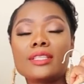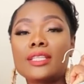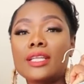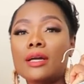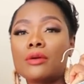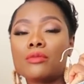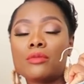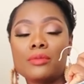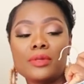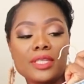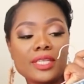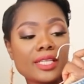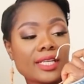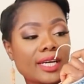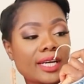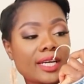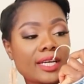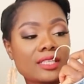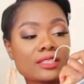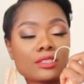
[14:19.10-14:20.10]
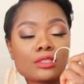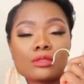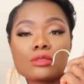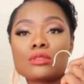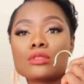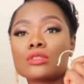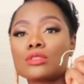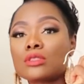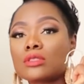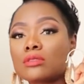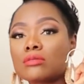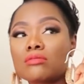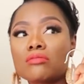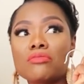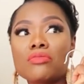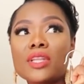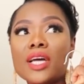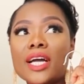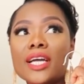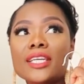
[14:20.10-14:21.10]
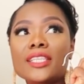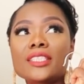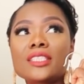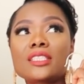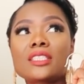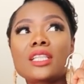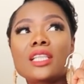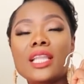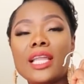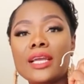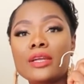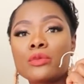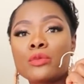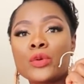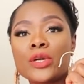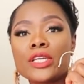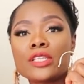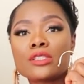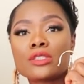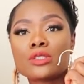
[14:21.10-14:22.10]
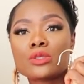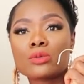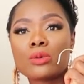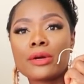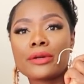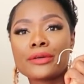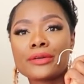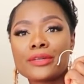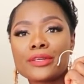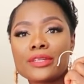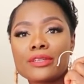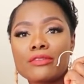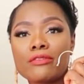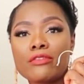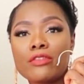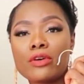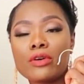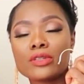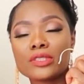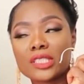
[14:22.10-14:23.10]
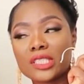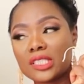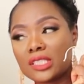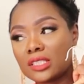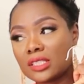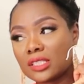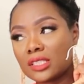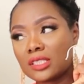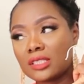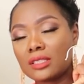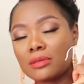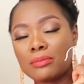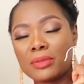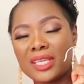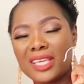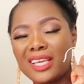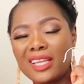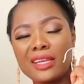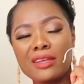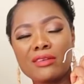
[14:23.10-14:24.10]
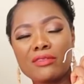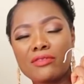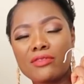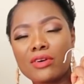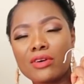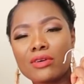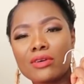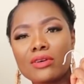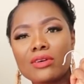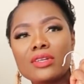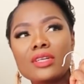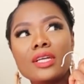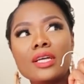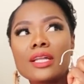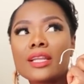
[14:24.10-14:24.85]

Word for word: That would be nice. Or nice lightweight sweater in the fall season, the beginning of fall,